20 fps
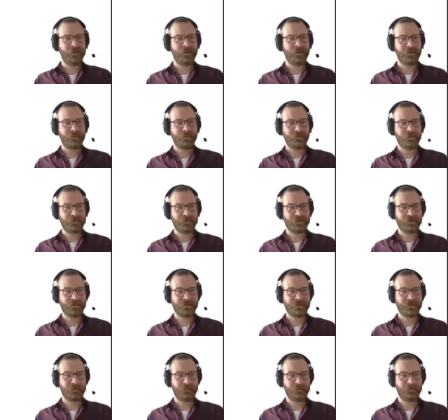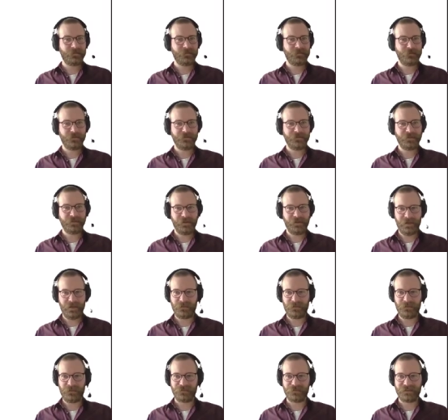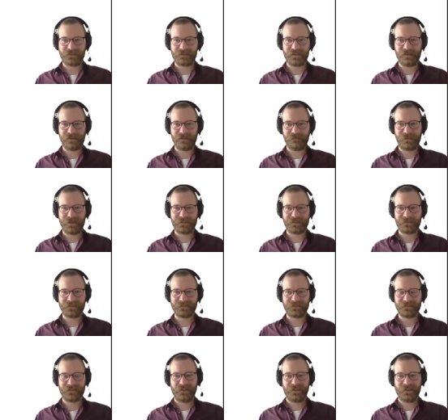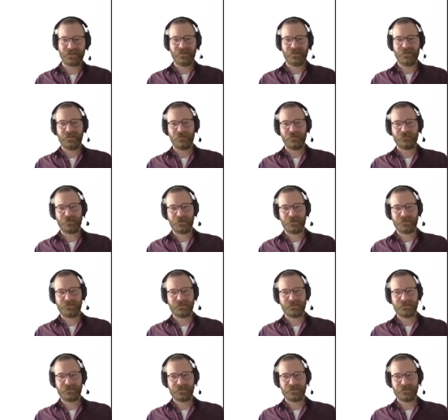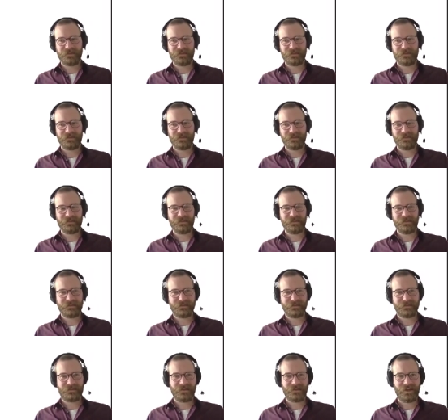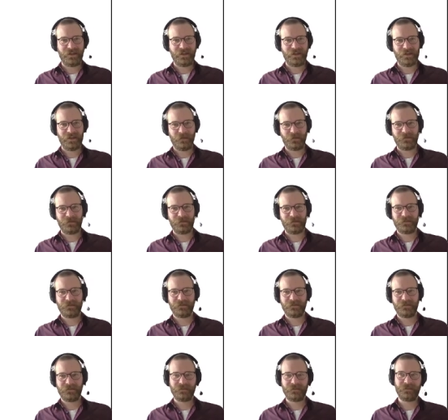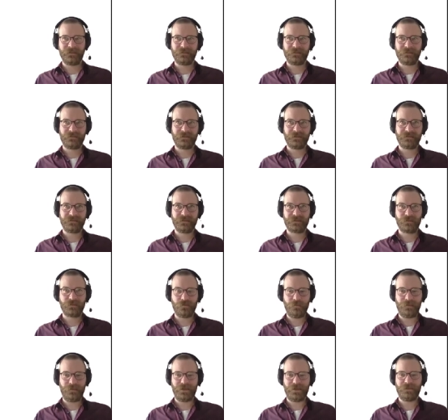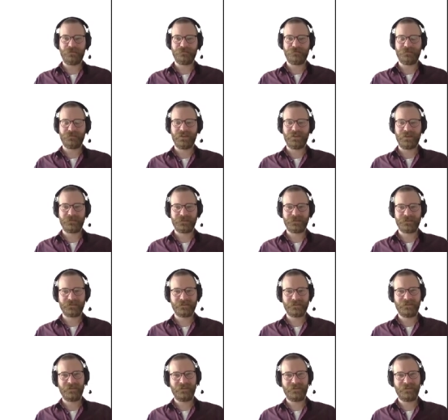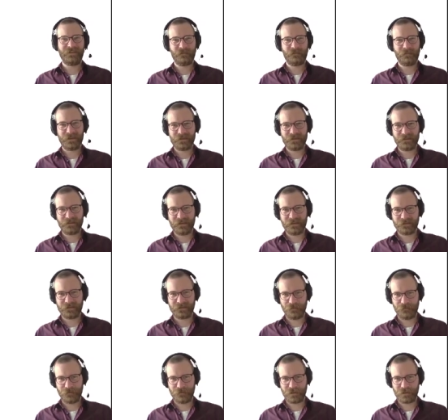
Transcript: there are some different types of design patterns. Of course, these types, uh, this, this grouping of types is a little bit artificial,